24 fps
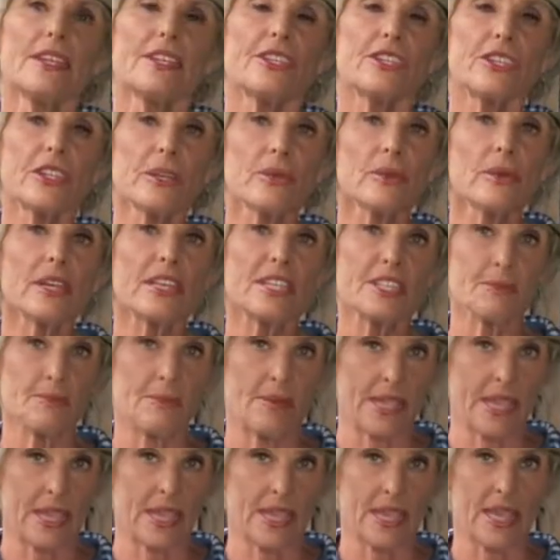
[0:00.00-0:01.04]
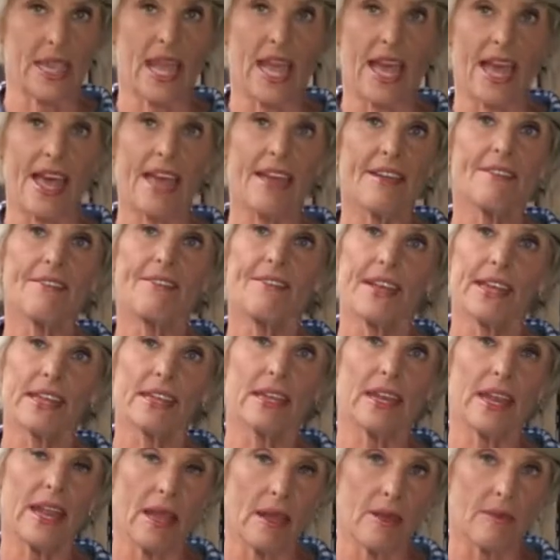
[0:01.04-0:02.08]
Generally speaking, I have found
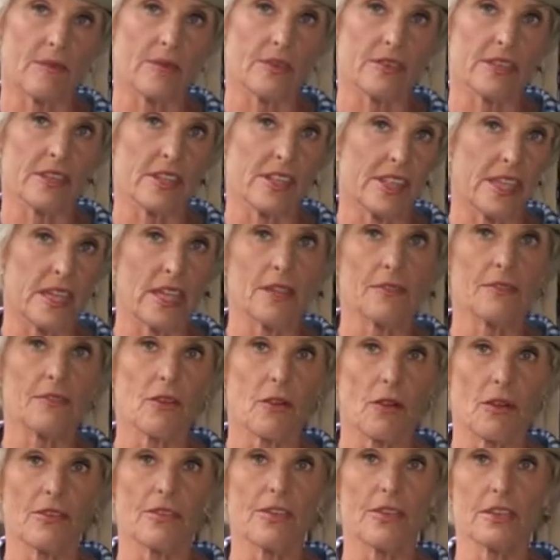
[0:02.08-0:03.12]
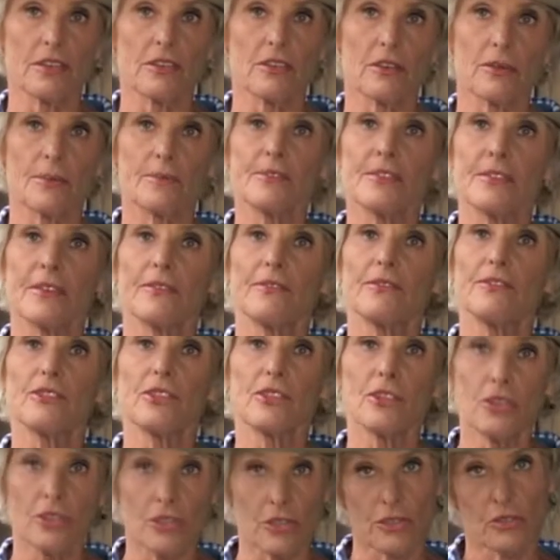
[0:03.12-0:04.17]
it helpful to think of growth in terms of
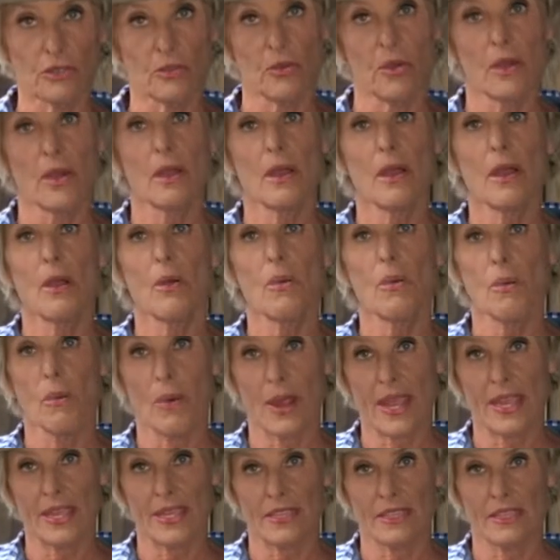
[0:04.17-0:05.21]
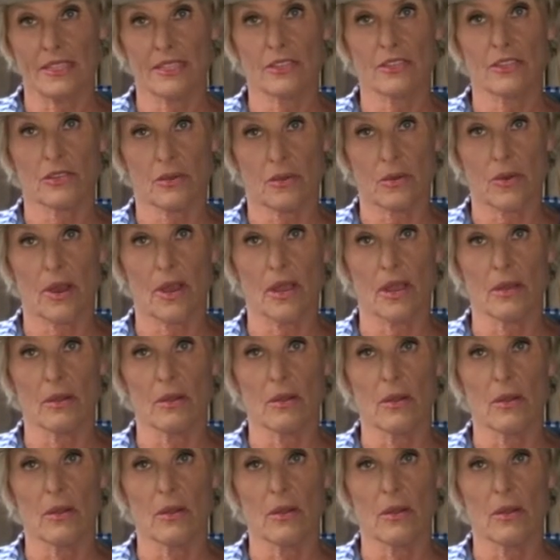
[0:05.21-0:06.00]
two ways to grow.